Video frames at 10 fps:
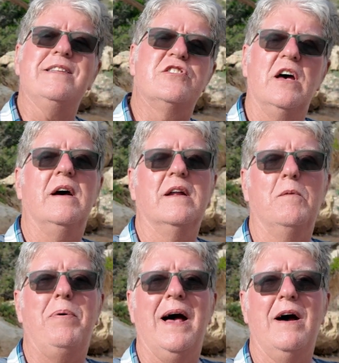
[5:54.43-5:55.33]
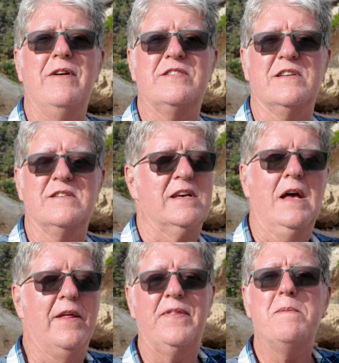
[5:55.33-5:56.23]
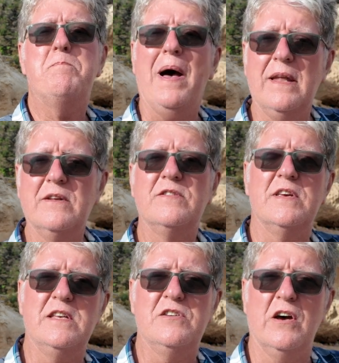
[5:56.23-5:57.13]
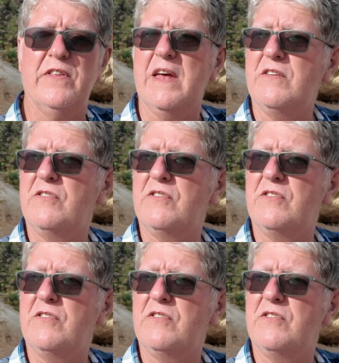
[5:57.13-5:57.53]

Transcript: and tidal power isn't, they balance each other.